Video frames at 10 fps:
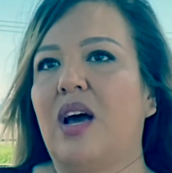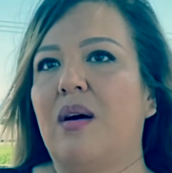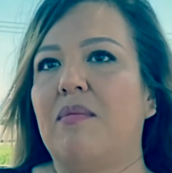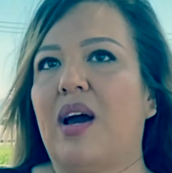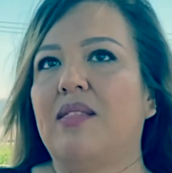
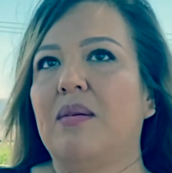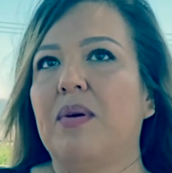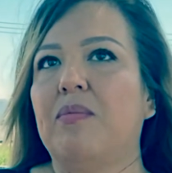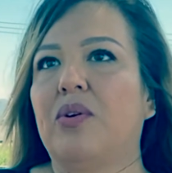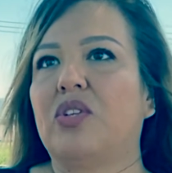I think
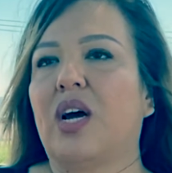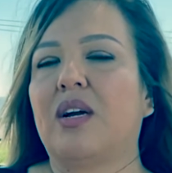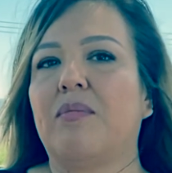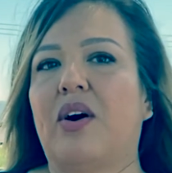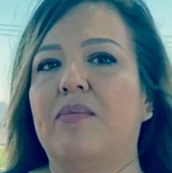people
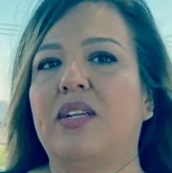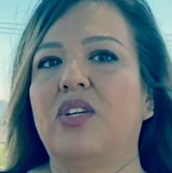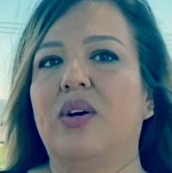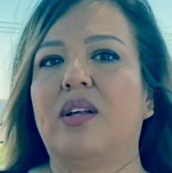talk about mental